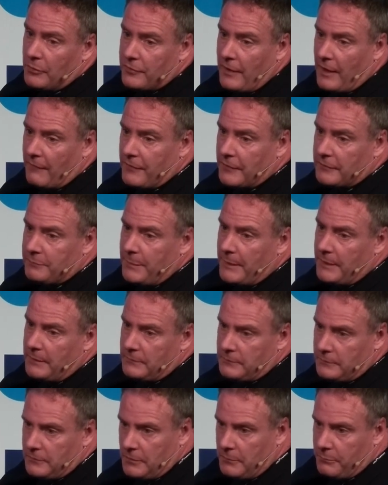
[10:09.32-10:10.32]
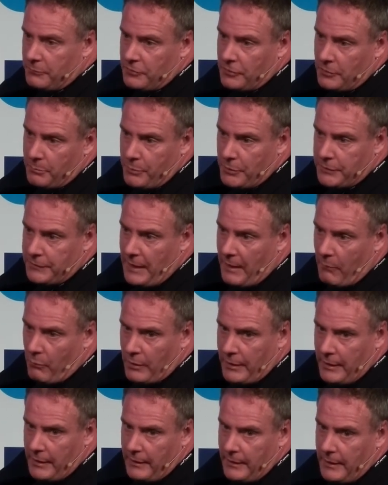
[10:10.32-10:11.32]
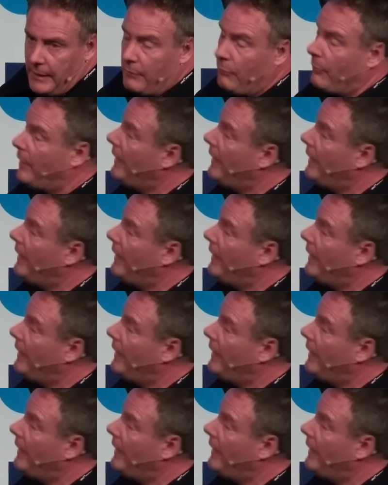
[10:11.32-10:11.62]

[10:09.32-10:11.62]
traffic spend, should have put that one in